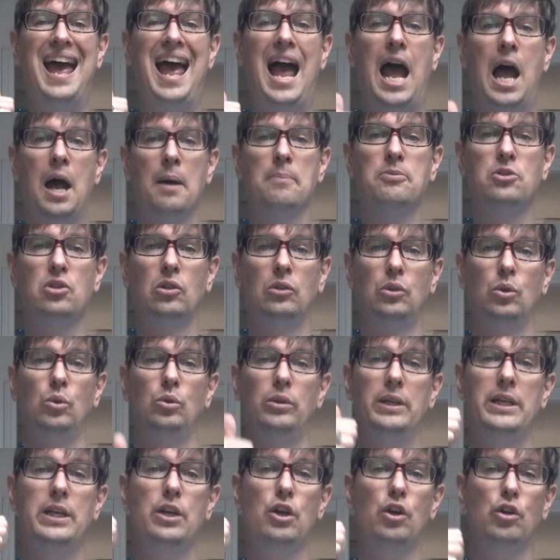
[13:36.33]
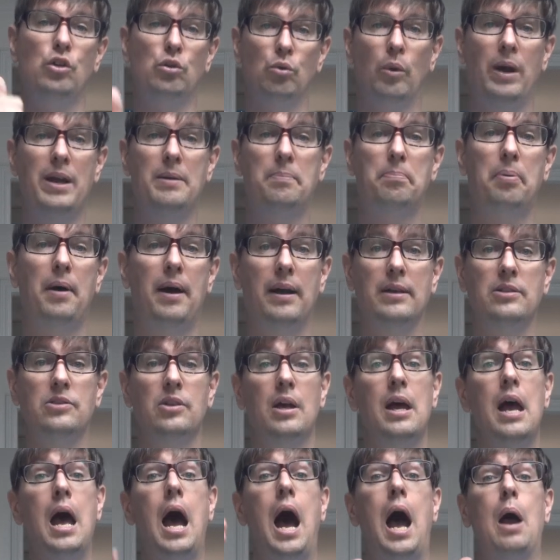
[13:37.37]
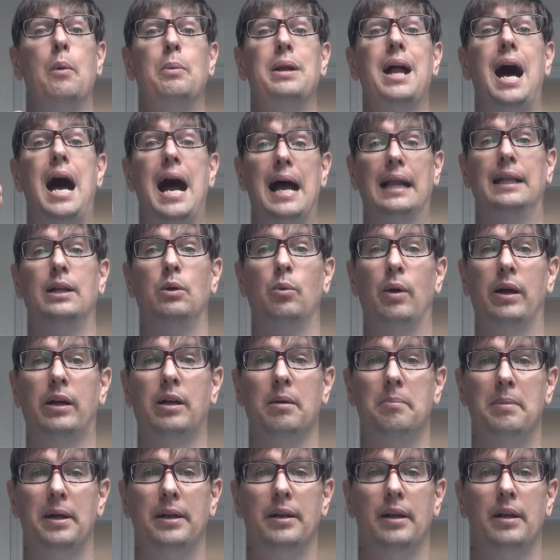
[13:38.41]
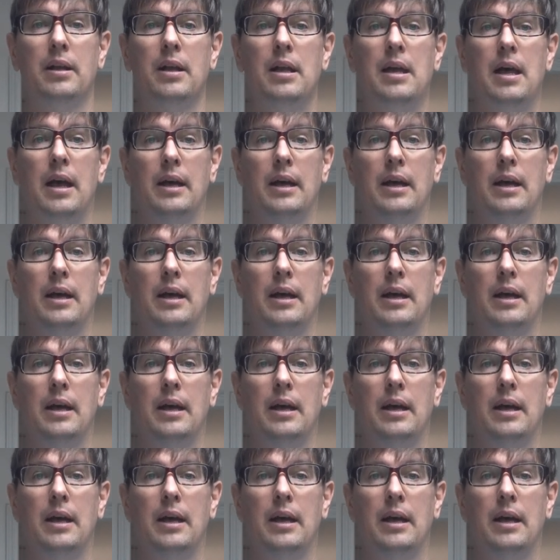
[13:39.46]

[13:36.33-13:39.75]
Absolutely great price. I would highly recommend it.